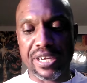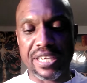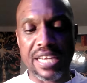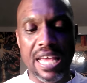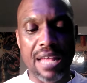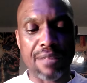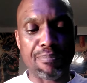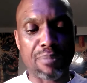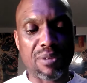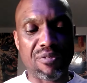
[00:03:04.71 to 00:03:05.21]

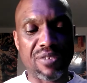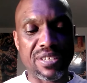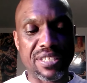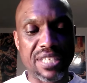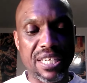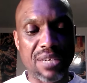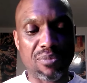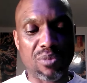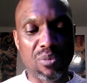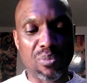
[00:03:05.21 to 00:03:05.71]
cannot be
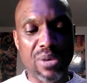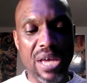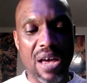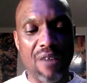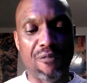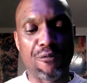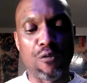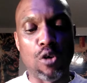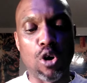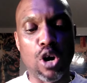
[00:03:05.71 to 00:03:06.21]
redeemed when we
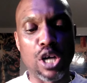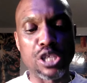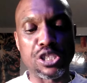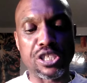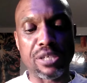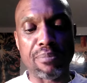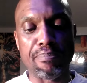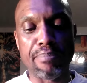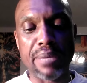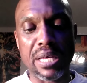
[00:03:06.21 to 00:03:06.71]
have
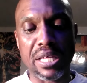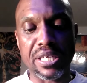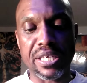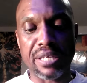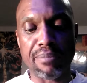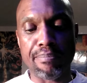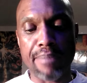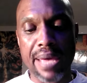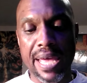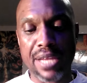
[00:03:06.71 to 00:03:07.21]
400
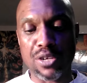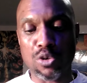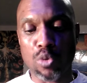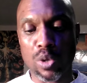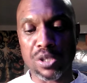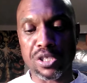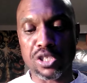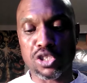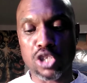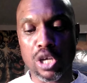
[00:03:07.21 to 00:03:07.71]
million men who
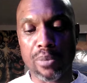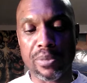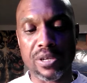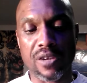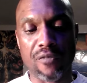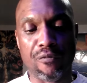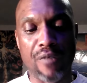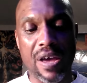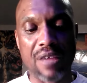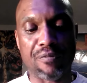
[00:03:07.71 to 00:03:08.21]
are determined
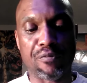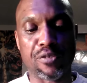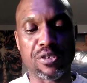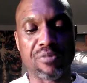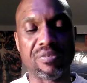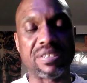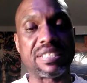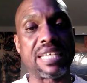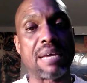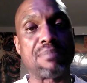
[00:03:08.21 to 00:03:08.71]
to fight for the
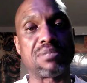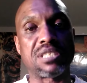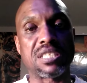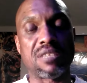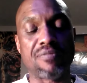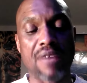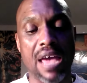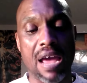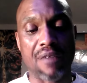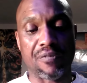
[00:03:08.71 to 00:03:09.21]
redemption
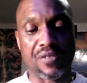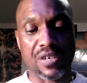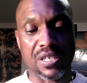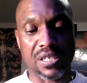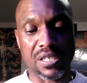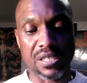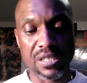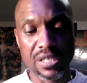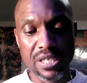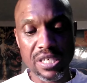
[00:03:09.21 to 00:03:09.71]
of
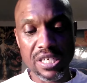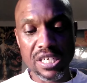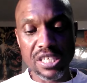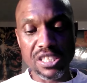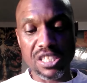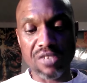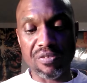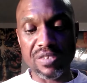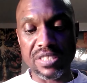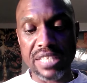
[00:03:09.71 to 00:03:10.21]
Africa?
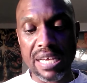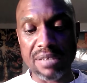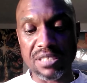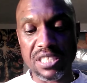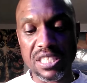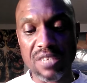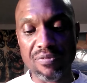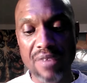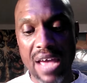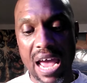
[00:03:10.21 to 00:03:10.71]
The
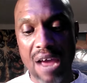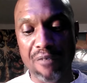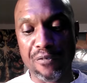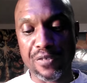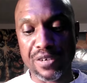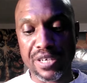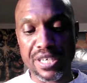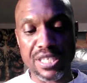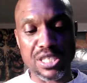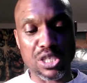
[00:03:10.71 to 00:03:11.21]
redemption of
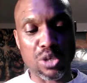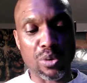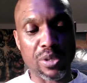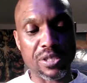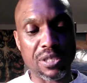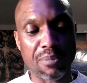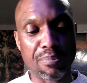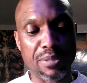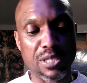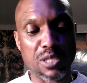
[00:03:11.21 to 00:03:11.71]
Africa is going
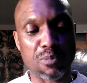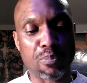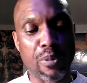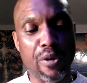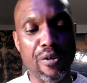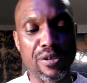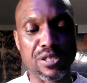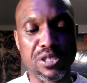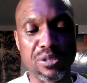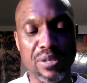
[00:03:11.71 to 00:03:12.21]
to be
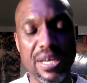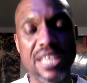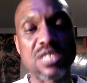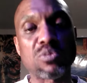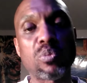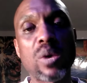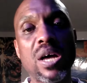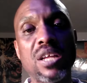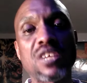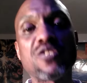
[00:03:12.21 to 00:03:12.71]
spiritual as
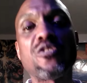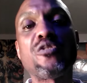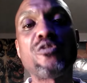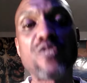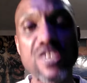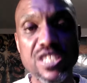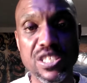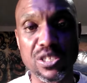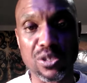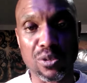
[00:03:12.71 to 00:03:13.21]
well as
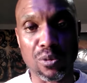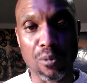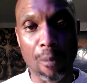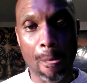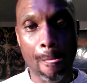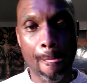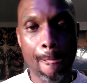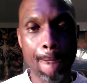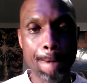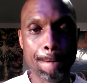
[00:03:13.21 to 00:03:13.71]
physical.
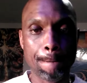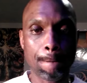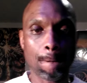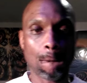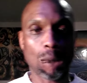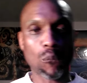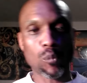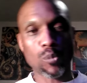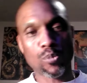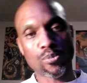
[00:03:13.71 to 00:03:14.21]

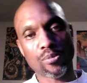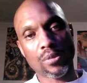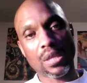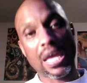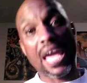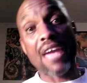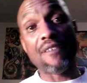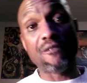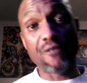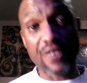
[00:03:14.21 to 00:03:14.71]

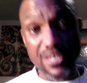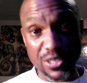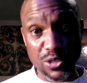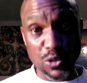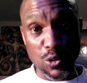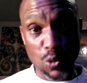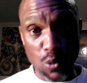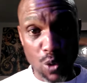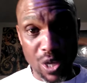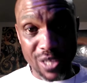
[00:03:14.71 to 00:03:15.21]
A
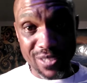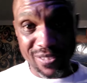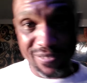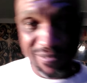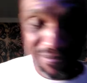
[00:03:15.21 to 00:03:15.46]
physical one.